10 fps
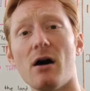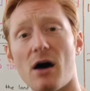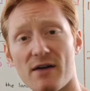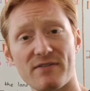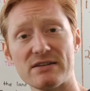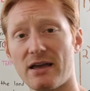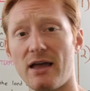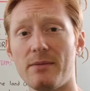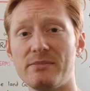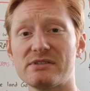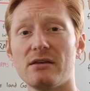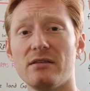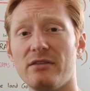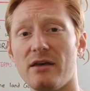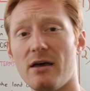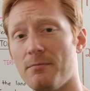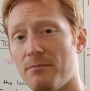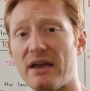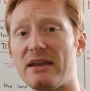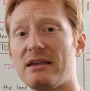Oftentimes, the
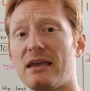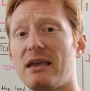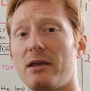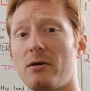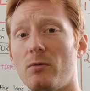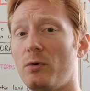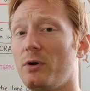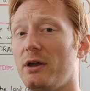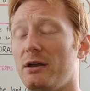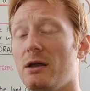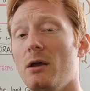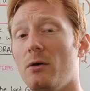mighty king would